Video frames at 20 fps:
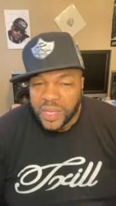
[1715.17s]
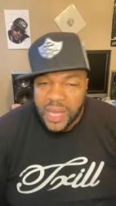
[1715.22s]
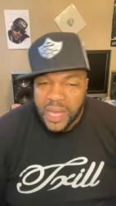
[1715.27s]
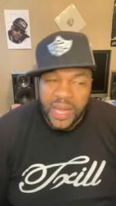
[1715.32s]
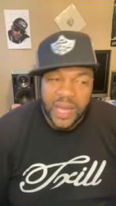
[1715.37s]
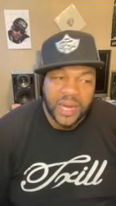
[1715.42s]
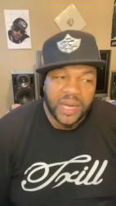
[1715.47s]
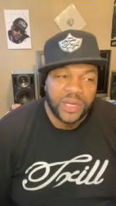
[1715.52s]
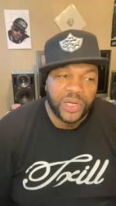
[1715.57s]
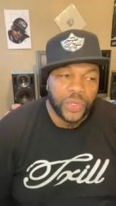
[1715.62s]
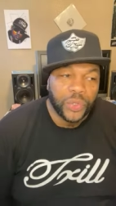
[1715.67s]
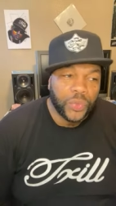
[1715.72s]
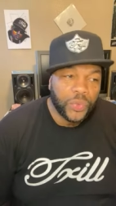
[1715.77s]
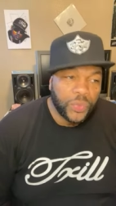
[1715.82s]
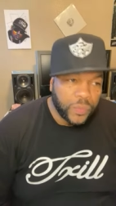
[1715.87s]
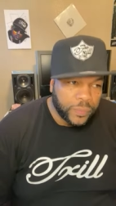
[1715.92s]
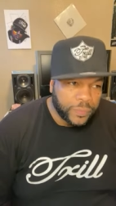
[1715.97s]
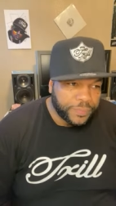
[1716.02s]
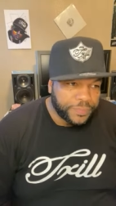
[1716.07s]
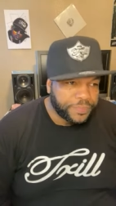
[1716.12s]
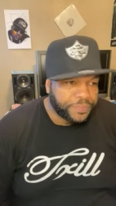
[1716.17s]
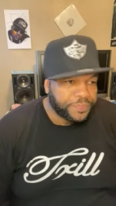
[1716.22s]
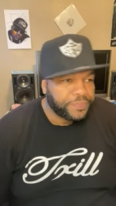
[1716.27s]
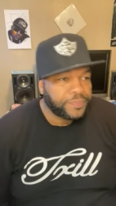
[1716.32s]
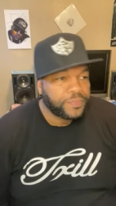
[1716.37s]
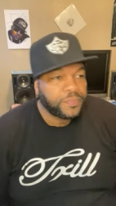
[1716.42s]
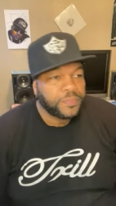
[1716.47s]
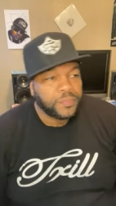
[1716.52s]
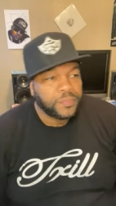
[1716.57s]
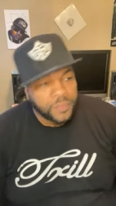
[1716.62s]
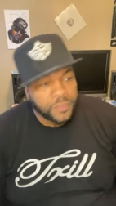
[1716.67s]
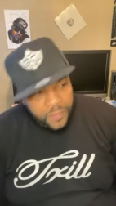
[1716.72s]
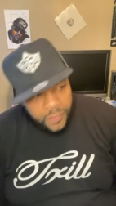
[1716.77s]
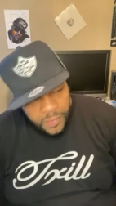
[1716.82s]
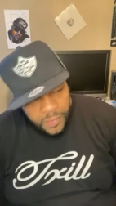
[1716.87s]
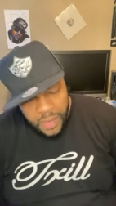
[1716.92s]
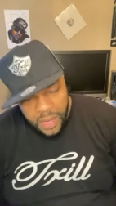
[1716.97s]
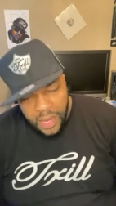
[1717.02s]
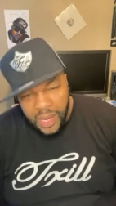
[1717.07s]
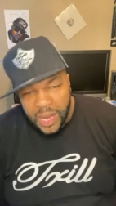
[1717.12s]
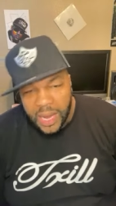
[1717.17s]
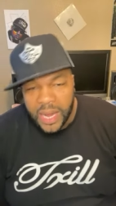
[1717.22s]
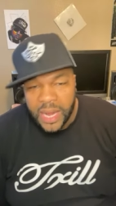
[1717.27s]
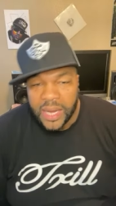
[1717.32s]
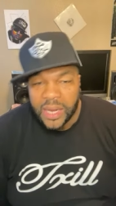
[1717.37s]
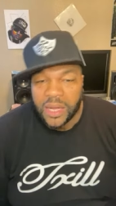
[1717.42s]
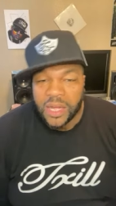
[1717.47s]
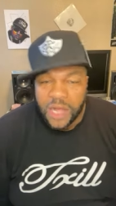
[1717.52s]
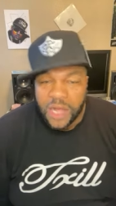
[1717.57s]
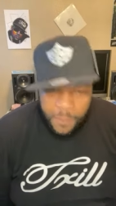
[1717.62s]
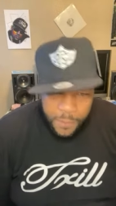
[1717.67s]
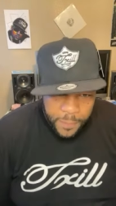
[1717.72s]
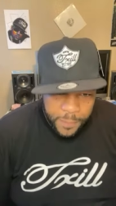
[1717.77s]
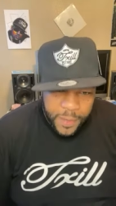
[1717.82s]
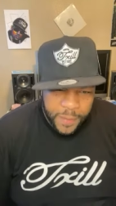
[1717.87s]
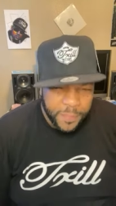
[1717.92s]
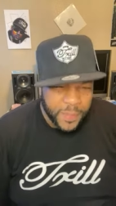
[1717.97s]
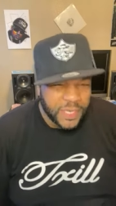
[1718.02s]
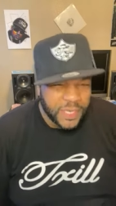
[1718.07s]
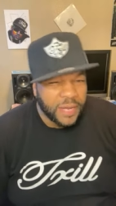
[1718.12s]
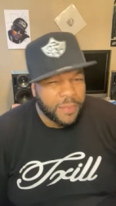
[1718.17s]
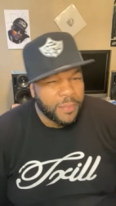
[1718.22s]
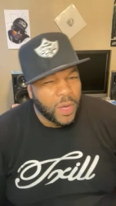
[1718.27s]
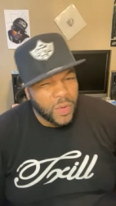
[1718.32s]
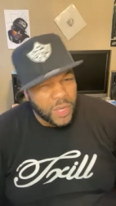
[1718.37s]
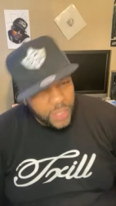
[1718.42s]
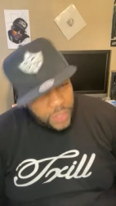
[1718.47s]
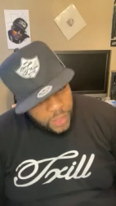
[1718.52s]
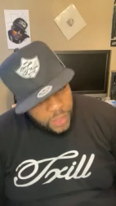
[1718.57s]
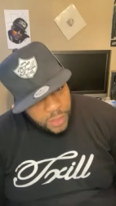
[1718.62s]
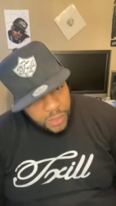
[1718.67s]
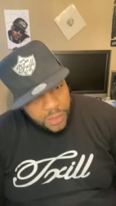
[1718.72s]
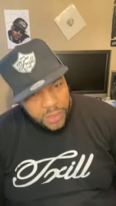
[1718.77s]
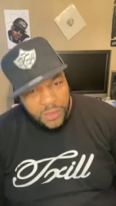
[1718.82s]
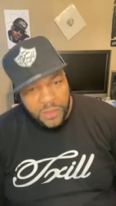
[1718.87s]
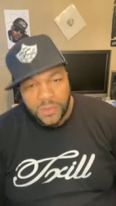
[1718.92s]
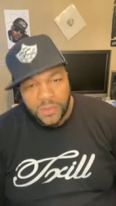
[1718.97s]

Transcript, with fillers: I gotta do, I had a couple people demo the hook.